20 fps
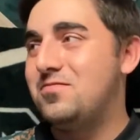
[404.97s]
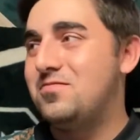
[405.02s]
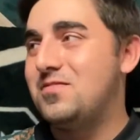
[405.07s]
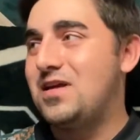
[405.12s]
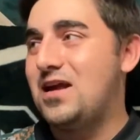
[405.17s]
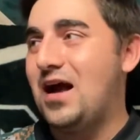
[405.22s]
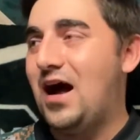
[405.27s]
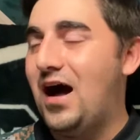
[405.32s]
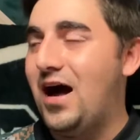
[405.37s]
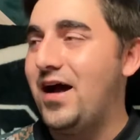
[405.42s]

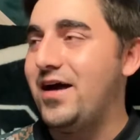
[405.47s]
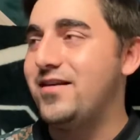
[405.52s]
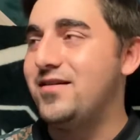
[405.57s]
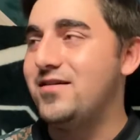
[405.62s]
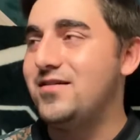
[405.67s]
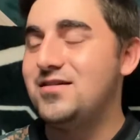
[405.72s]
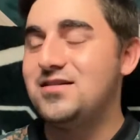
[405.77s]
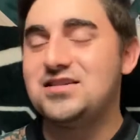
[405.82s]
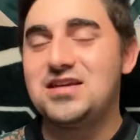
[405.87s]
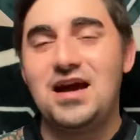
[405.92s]
God,
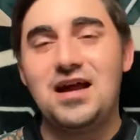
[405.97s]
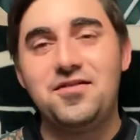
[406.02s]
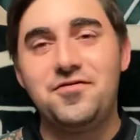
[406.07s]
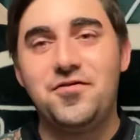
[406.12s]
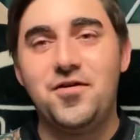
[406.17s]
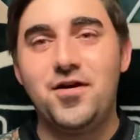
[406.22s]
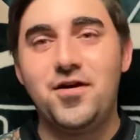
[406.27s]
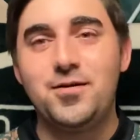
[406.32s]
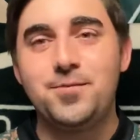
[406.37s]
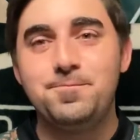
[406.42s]
it's kind of
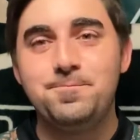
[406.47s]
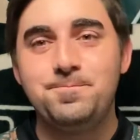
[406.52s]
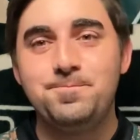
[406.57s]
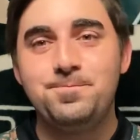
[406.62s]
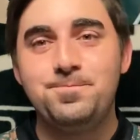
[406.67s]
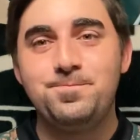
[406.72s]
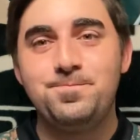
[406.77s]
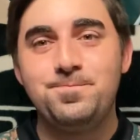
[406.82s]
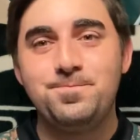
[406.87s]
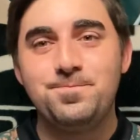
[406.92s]
fun,
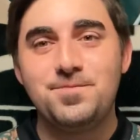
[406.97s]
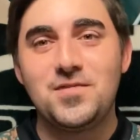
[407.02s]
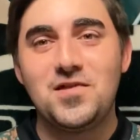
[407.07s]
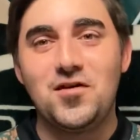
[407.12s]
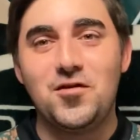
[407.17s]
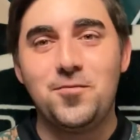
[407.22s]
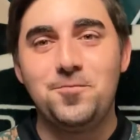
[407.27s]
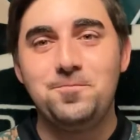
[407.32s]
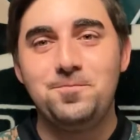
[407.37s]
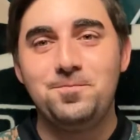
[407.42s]

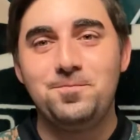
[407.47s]
though.